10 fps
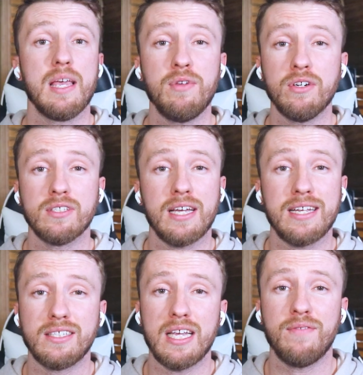Keeping your
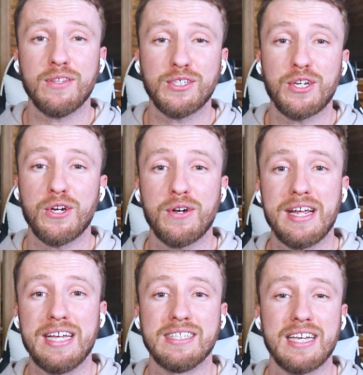site safe and secure
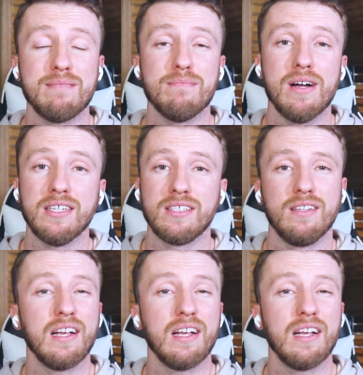is a must.